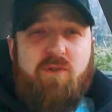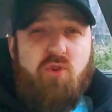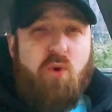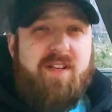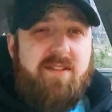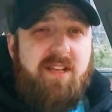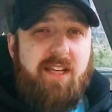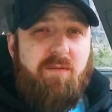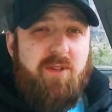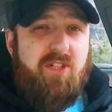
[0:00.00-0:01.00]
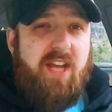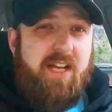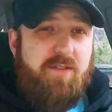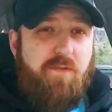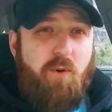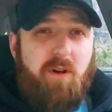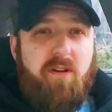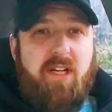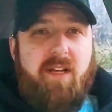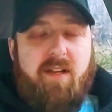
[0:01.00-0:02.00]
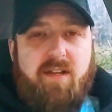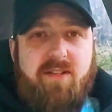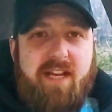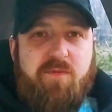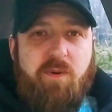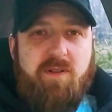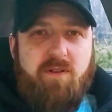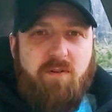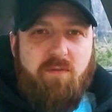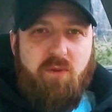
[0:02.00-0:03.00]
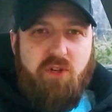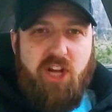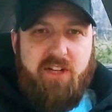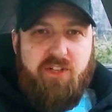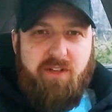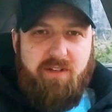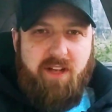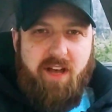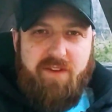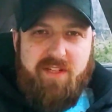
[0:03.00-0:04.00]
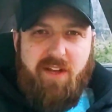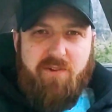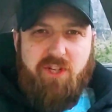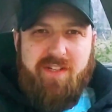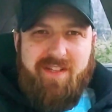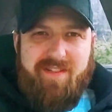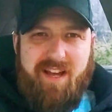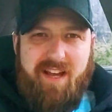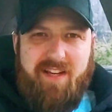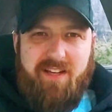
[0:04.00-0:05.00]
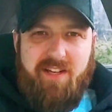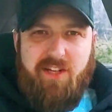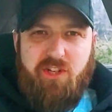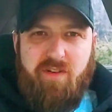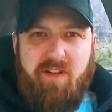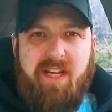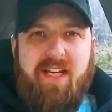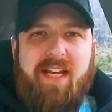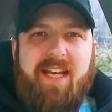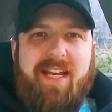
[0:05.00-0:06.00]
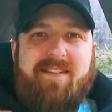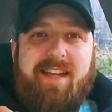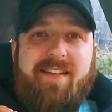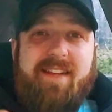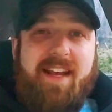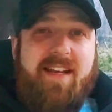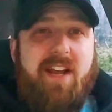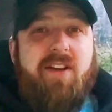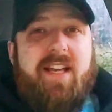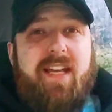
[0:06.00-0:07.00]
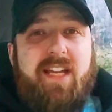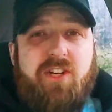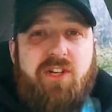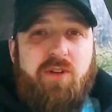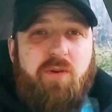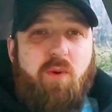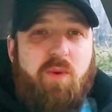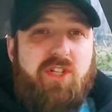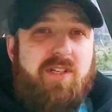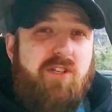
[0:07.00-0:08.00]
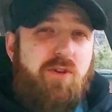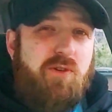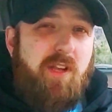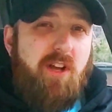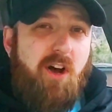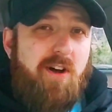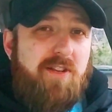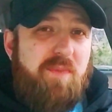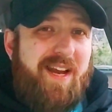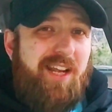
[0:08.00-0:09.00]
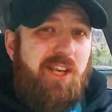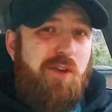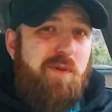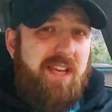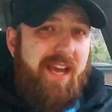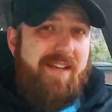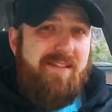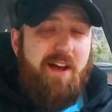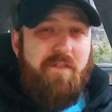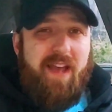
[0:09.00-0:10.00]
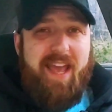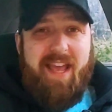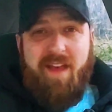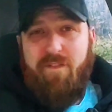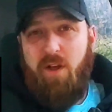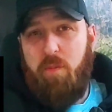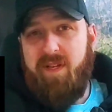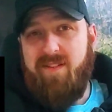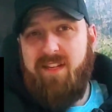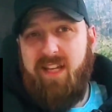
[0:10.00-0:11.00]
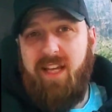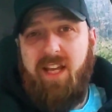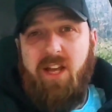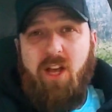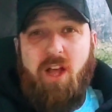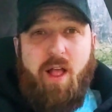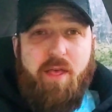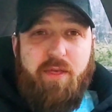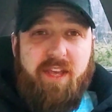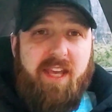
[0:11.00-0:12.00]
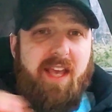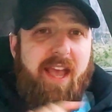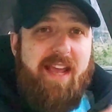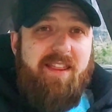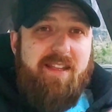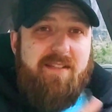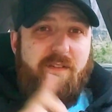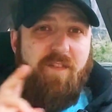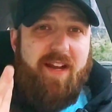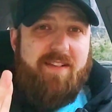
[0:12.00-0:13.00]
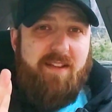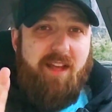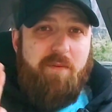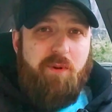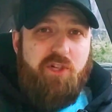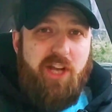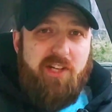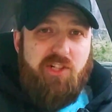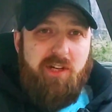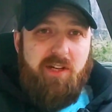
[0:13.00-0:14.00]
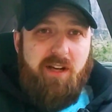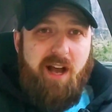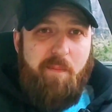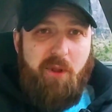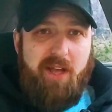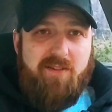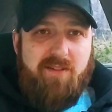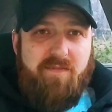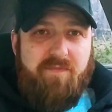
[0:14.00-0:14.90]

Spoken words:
DROID C, which stands for Desperate Rejection of Intelligent Design Condition, is a secondary issue which is usually caused by an acute case of AFLPC, the Atheist Fantasyland Projection Complex.